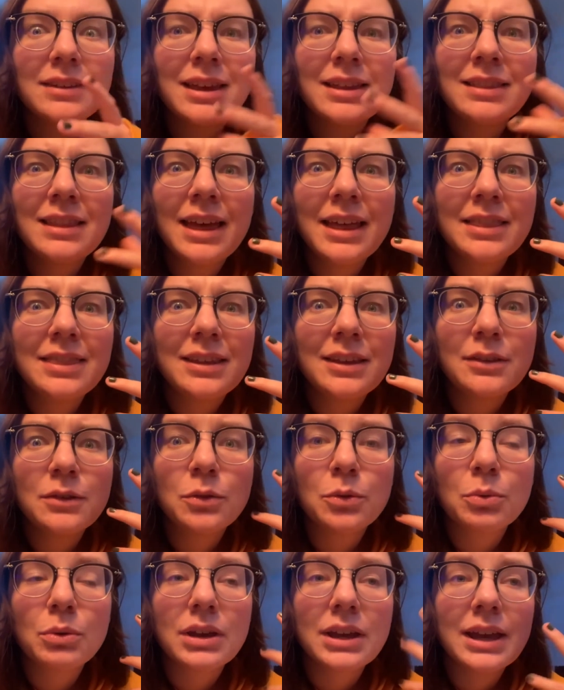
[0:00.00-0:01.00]
and then these
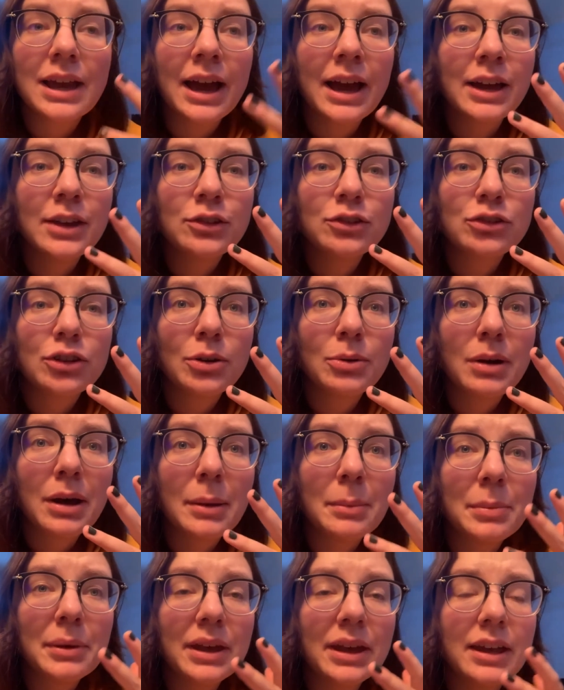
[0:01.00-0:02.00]
three guys show
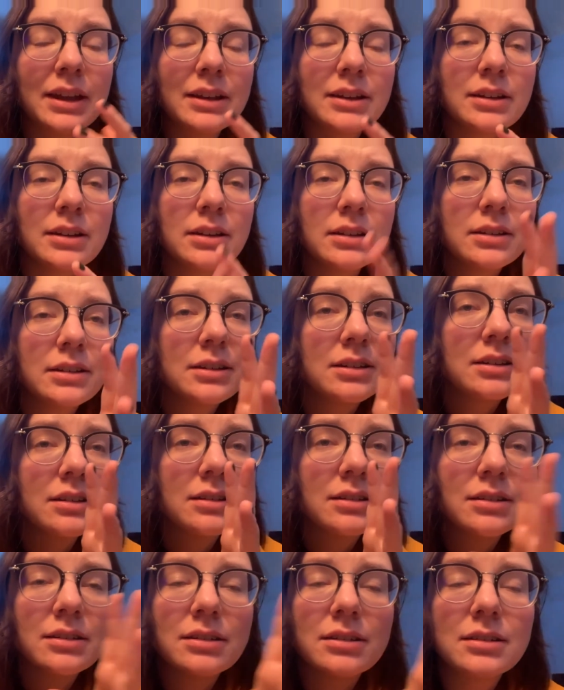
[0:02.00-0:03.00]
up and
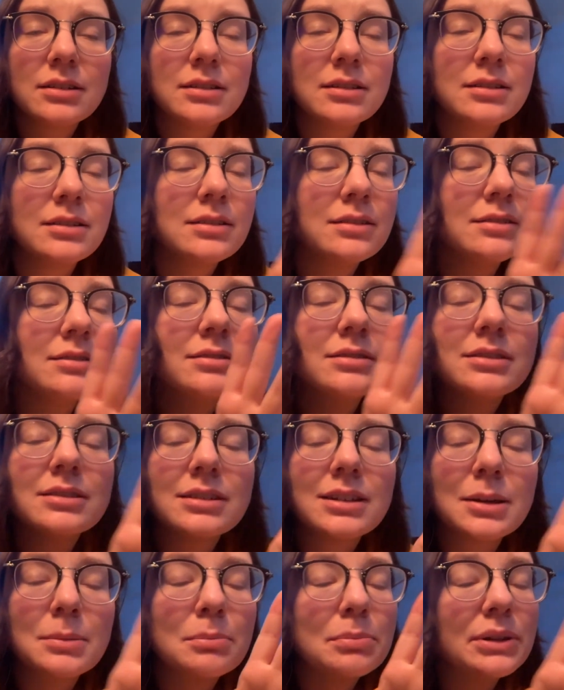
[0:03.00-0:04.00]

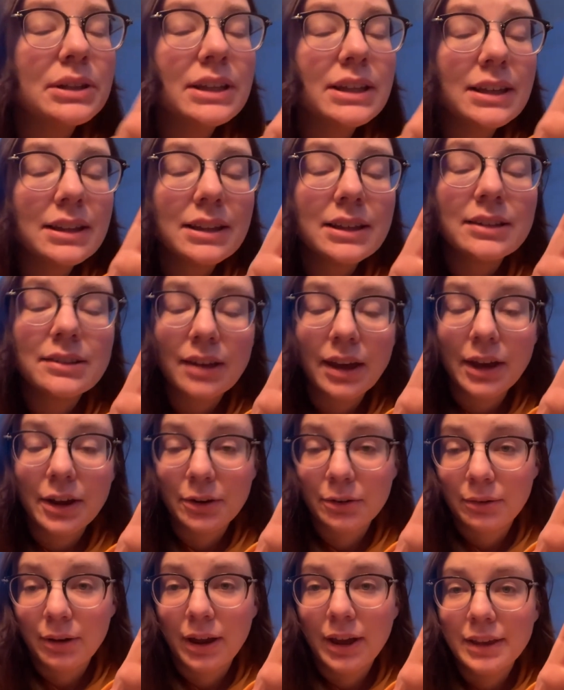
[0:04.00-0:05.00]
completely
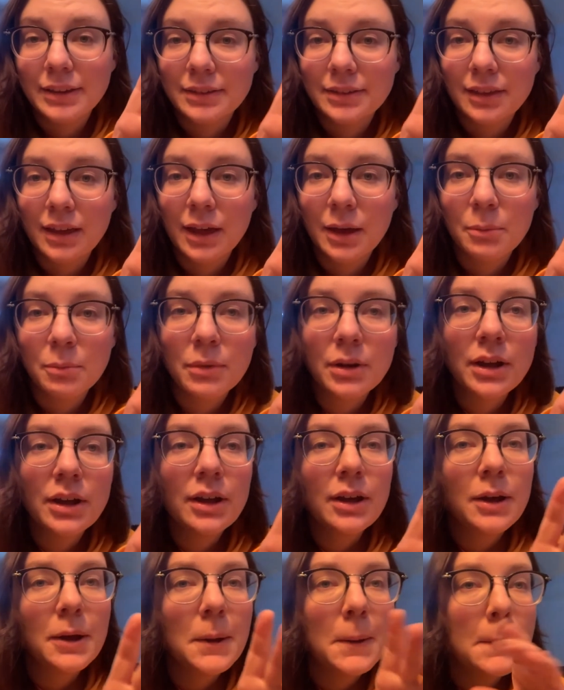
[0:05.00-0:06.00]
terrorize them,
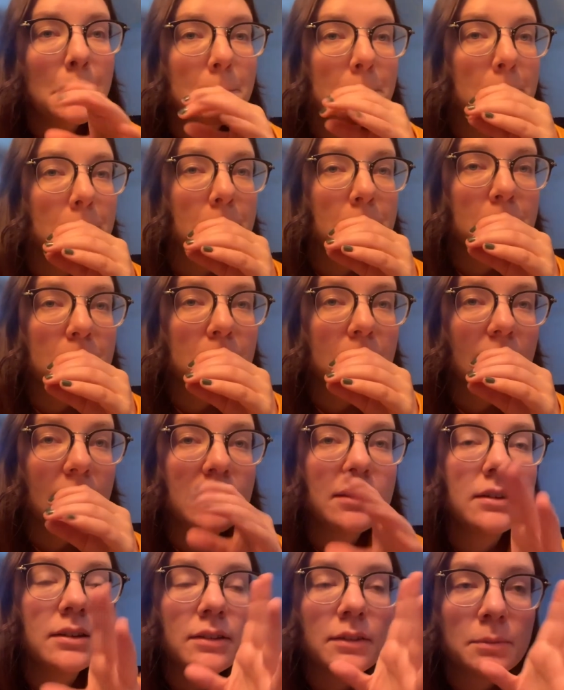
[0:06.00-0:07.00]

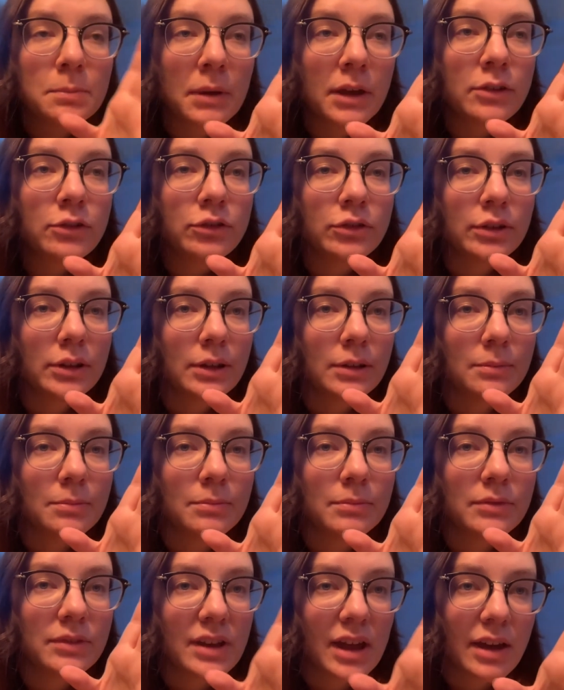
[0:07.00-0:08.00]
especially
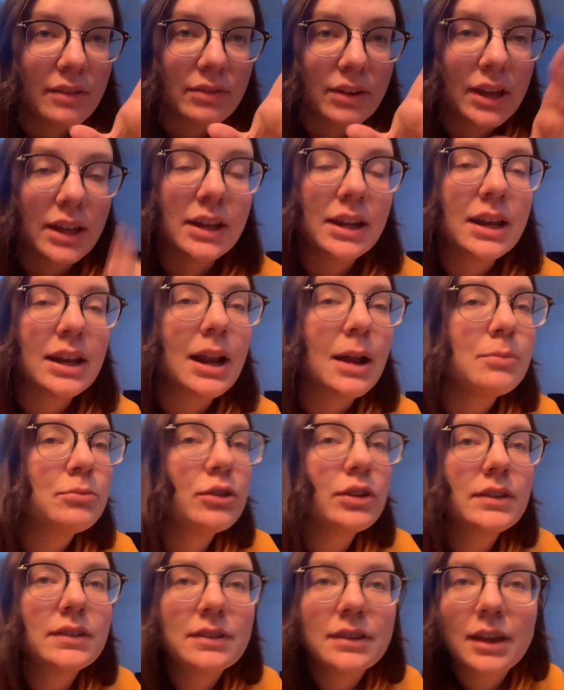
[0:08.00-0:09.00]
Devin. And I'm
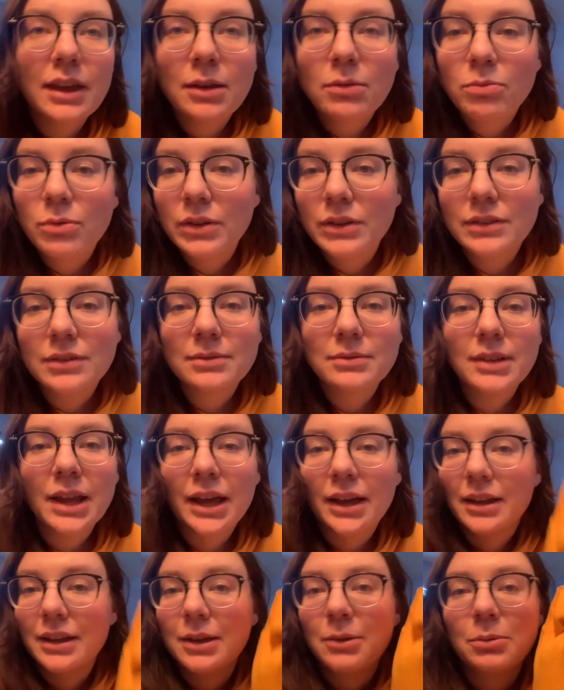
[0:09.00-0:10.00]
just, it was
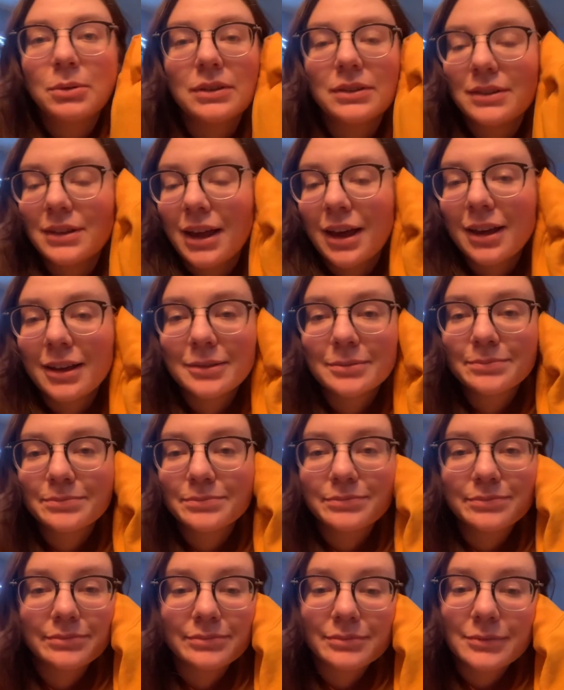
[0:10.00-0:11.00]
not, it was not,
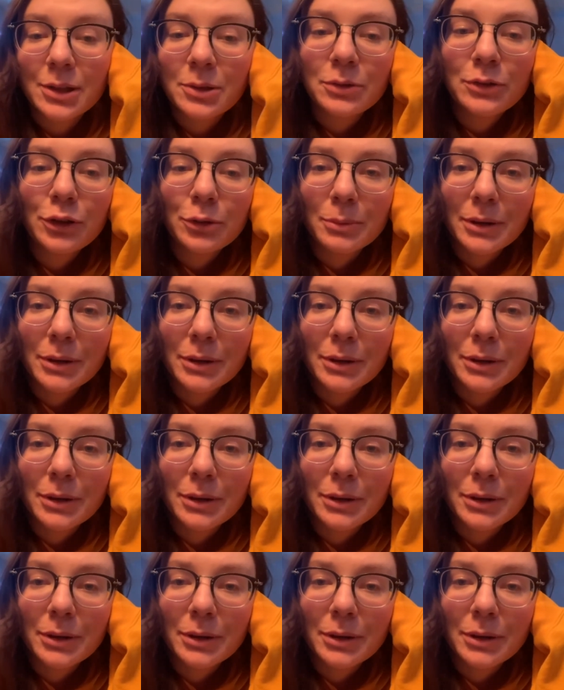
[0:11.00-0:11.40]
it was too